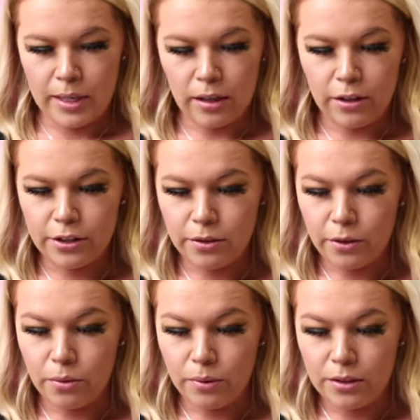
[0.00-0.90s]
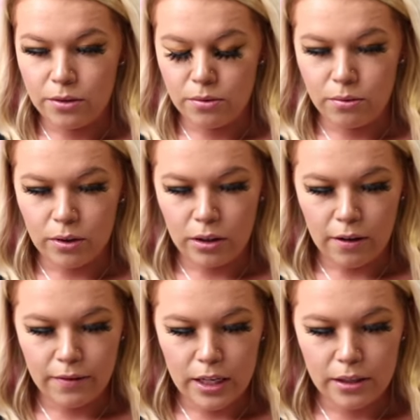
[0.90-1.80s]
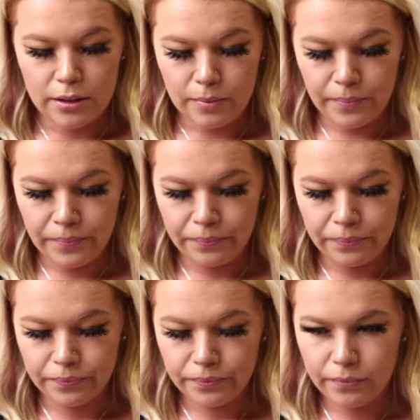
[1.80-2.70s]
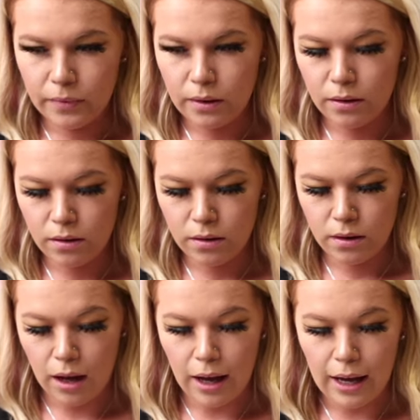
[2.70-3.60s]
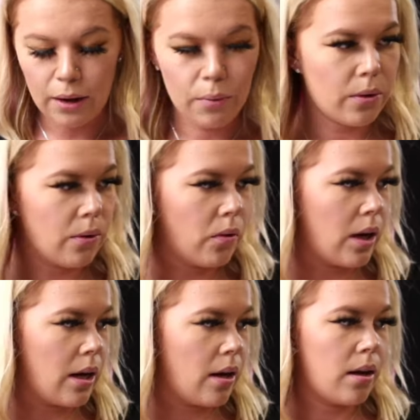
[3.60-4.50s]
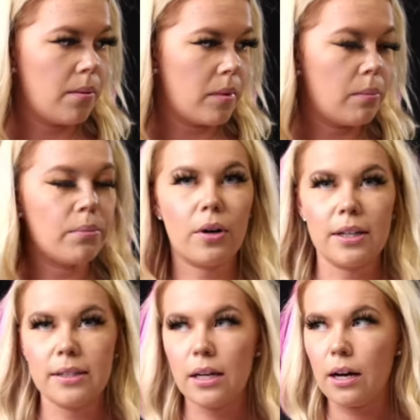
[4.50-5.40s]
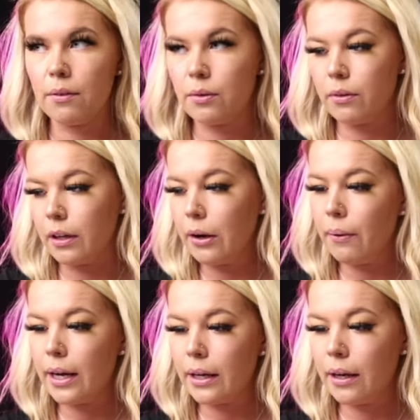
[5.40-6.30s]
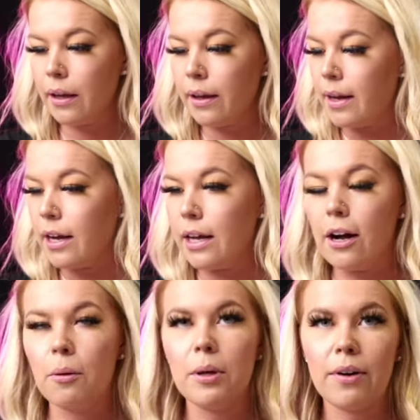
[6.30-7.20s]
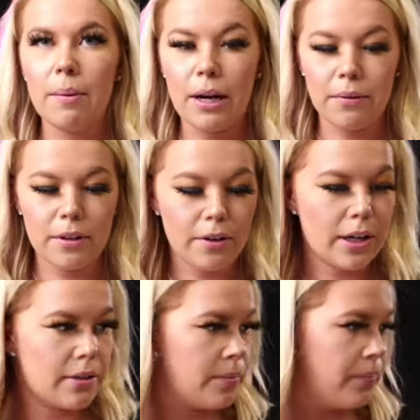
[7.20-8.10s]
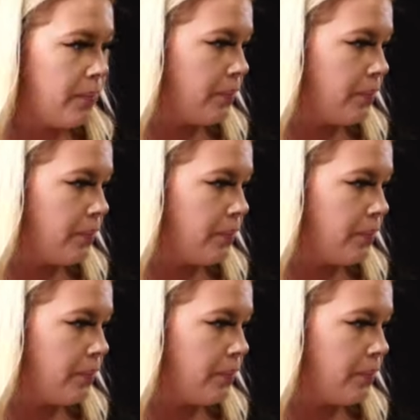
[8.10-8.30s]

My daughters are going to love these. I will um, press the other one really quick and I'll be right back with you guys.